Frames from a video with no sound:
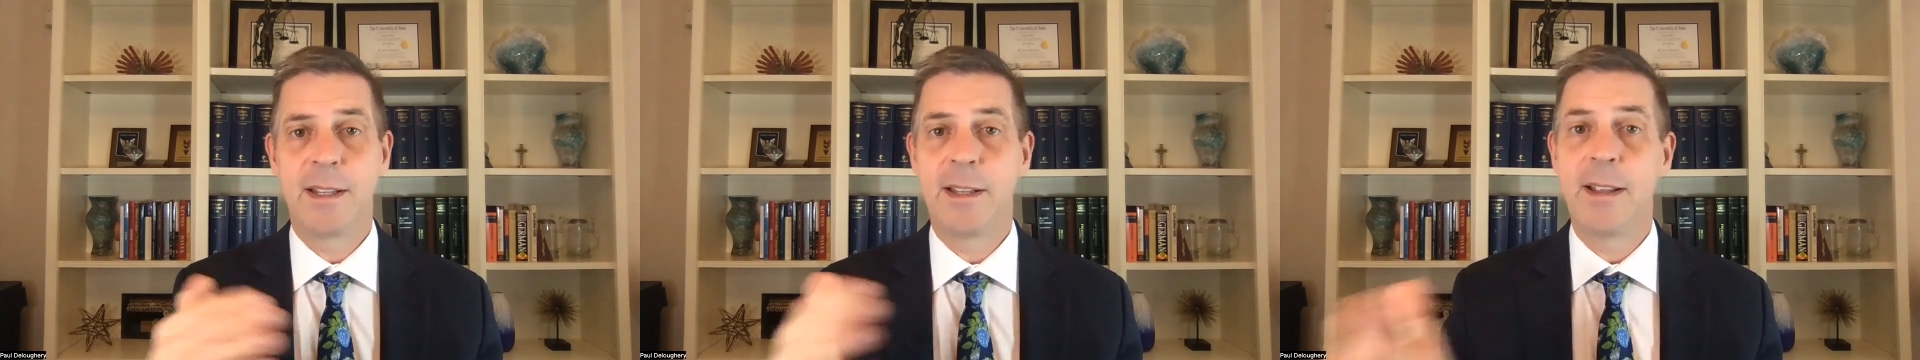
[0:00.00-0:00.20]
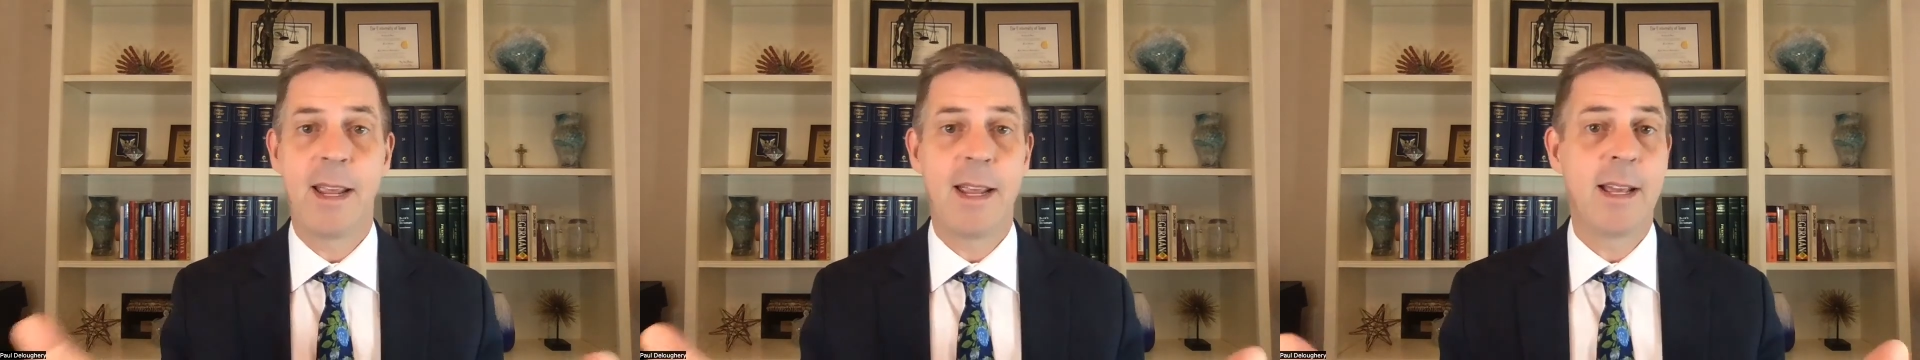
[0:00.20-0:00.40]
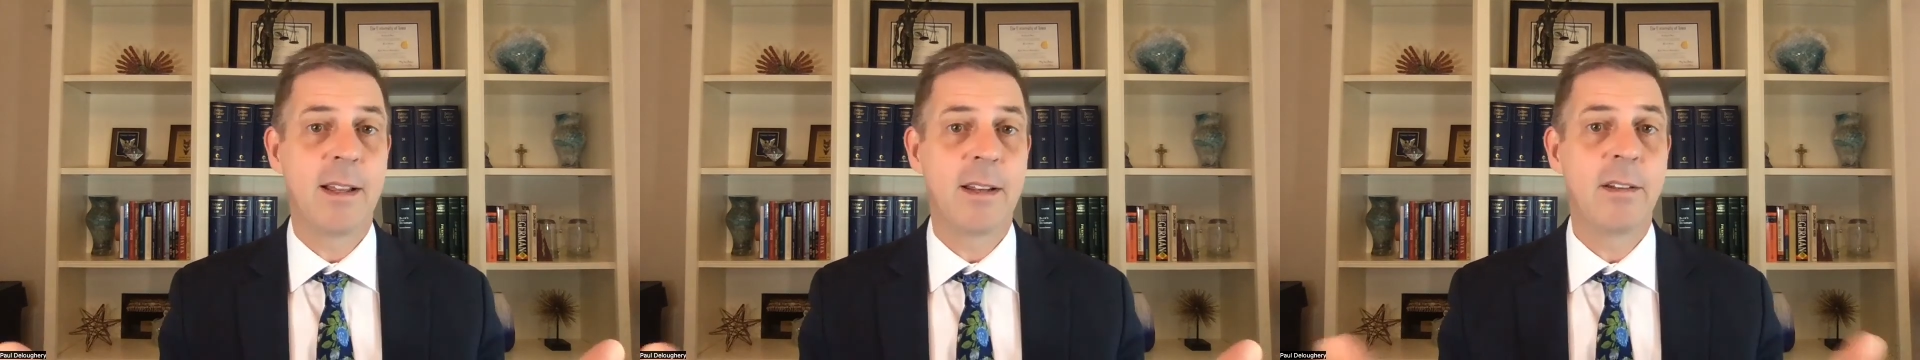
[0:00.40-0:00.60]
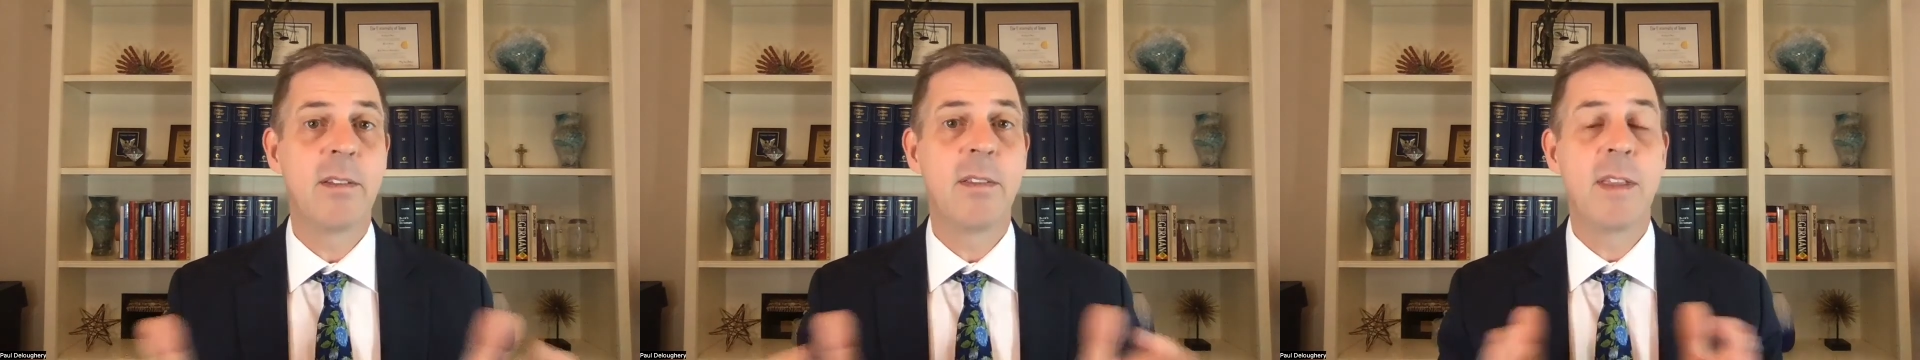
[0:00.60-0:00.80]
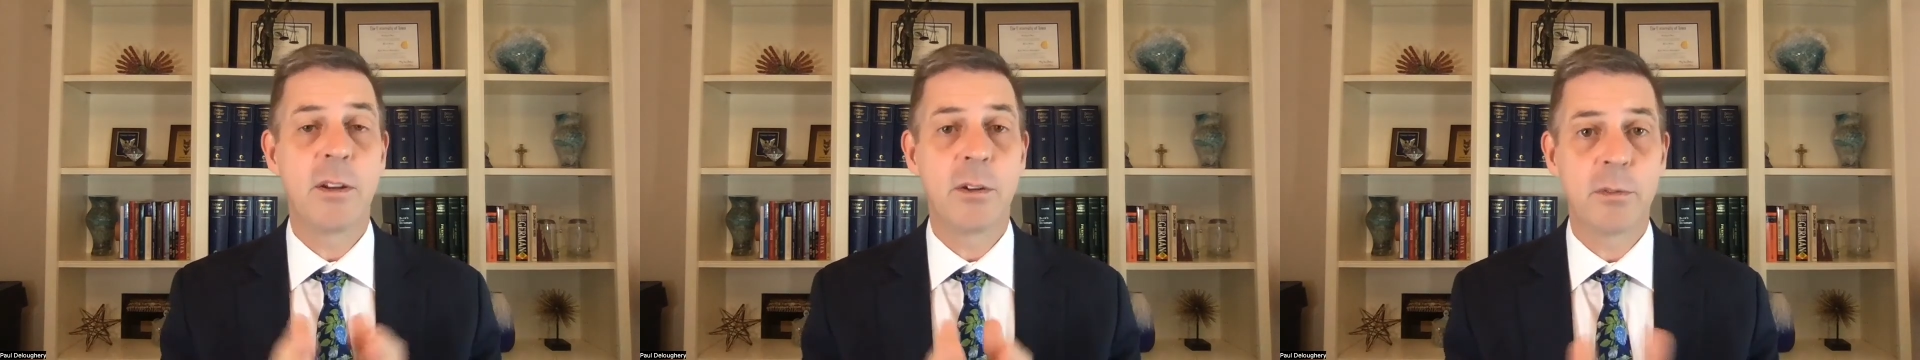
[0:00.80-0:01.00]
and
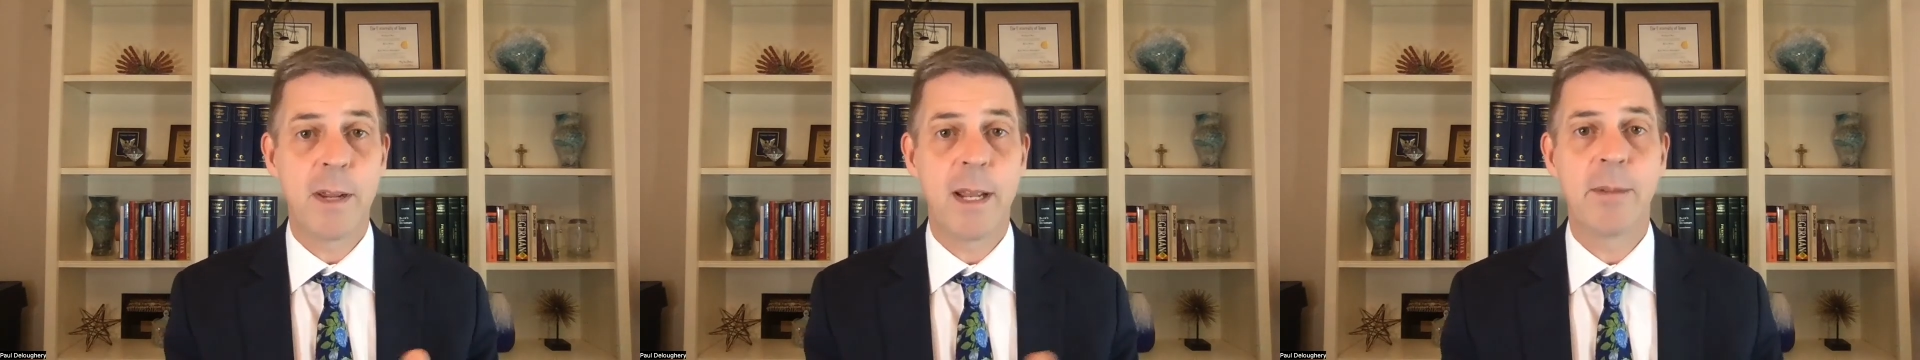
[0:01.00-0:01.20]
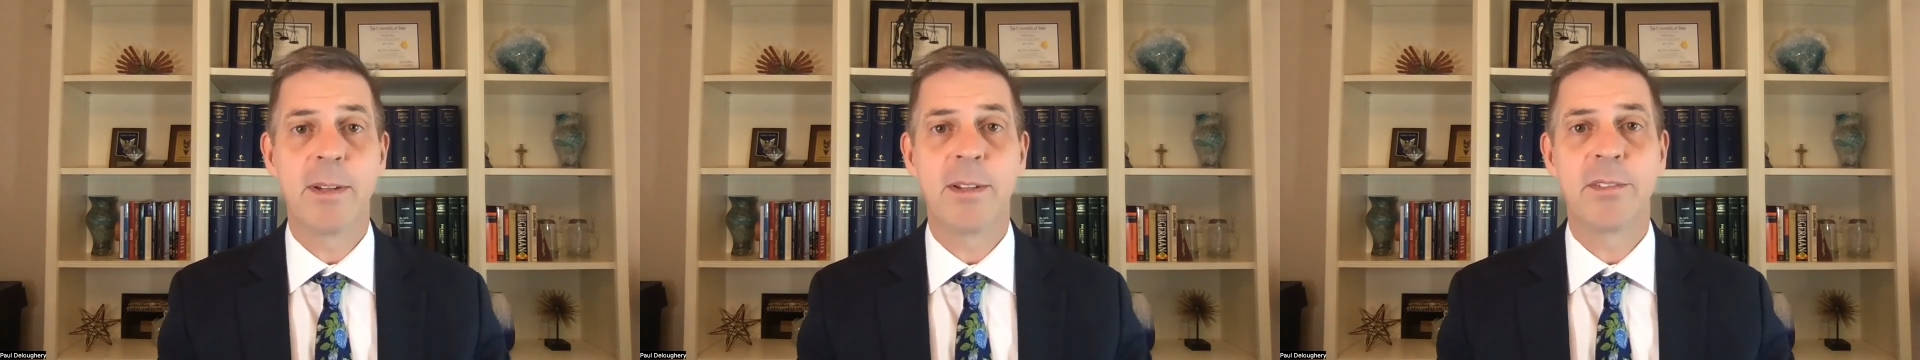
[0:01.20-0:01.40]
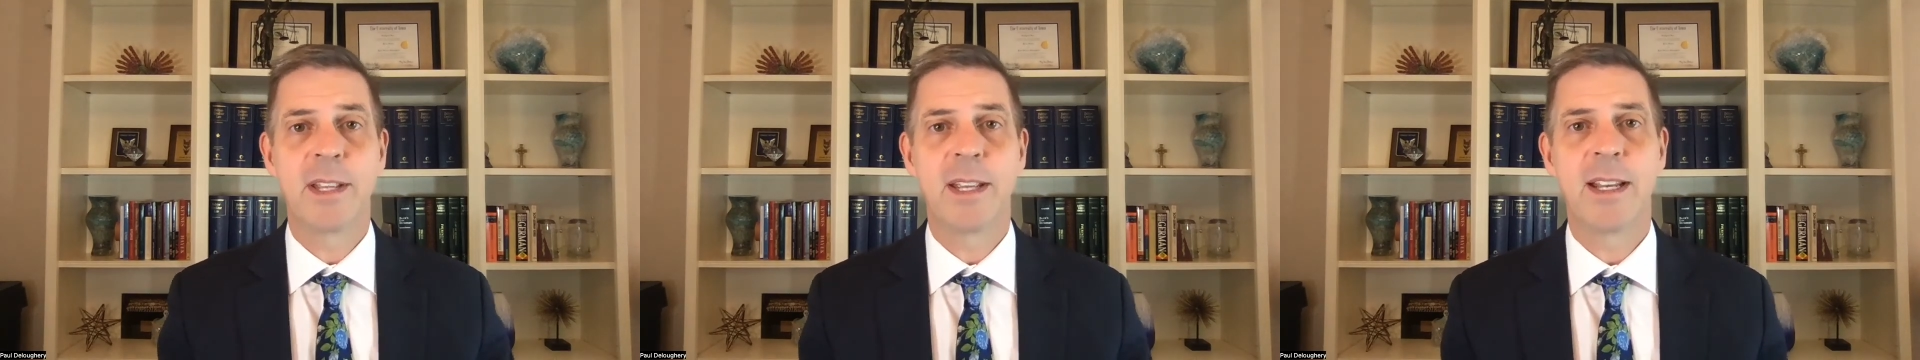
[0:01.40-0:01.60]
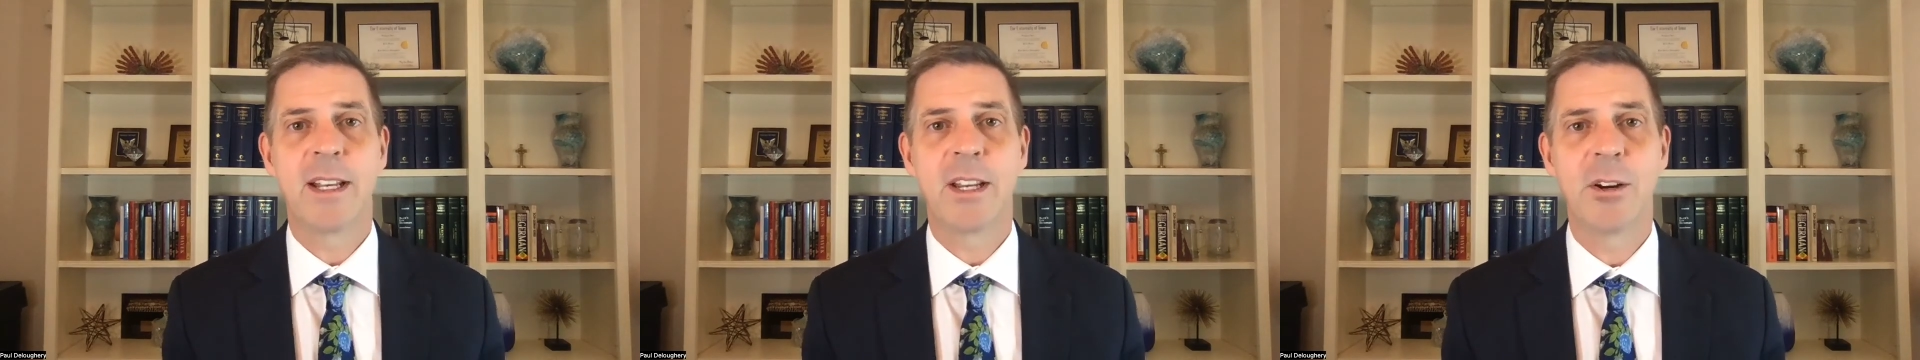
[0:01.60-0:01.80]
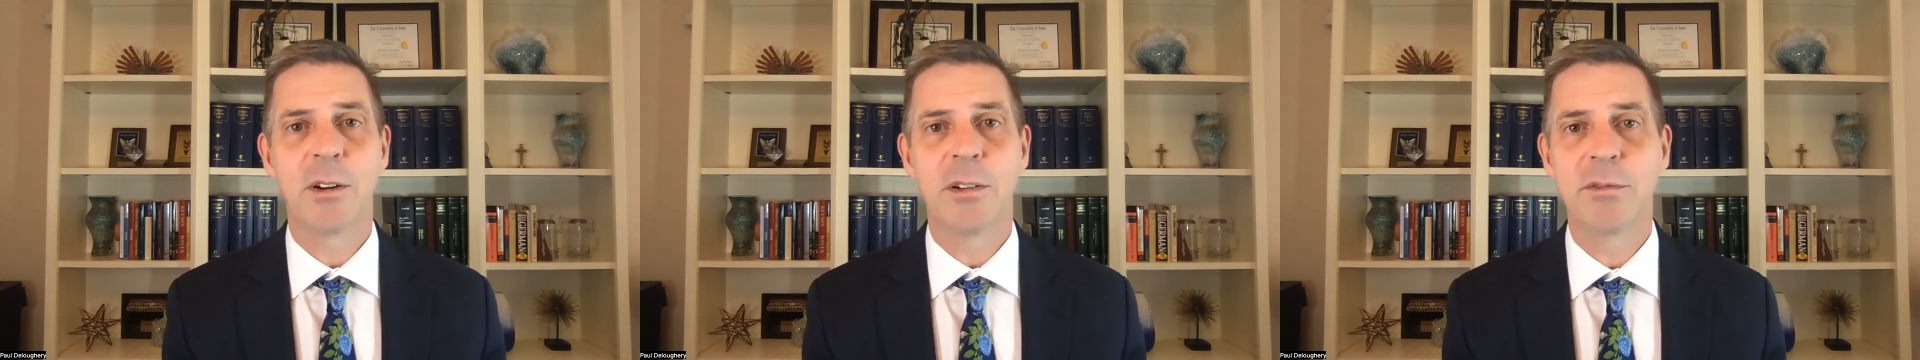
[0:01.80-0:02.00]
that your family is taken
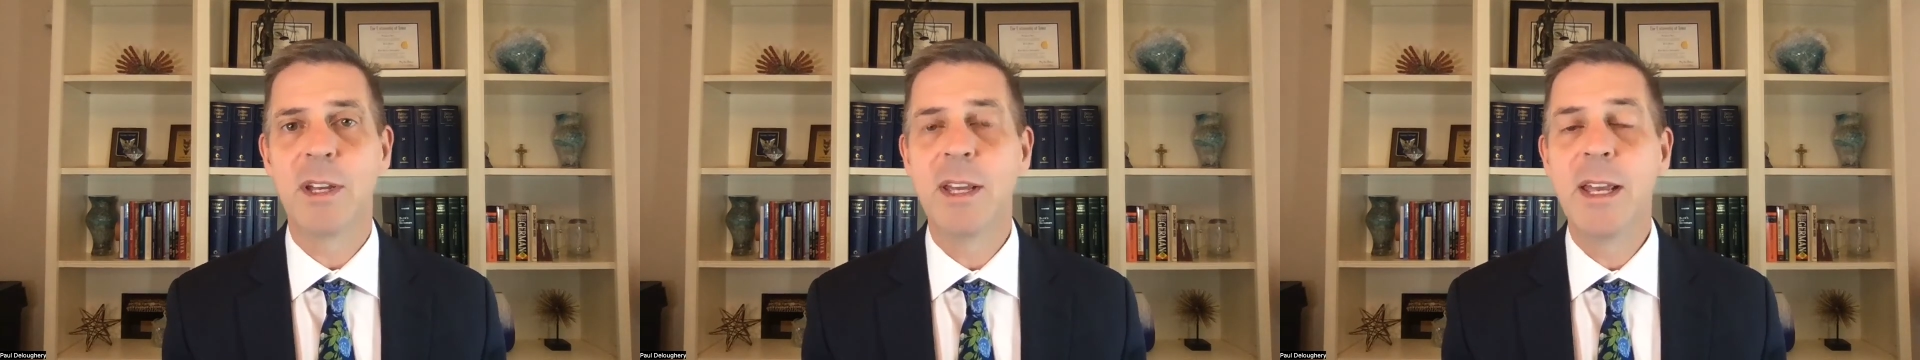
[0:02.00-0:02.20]
care of.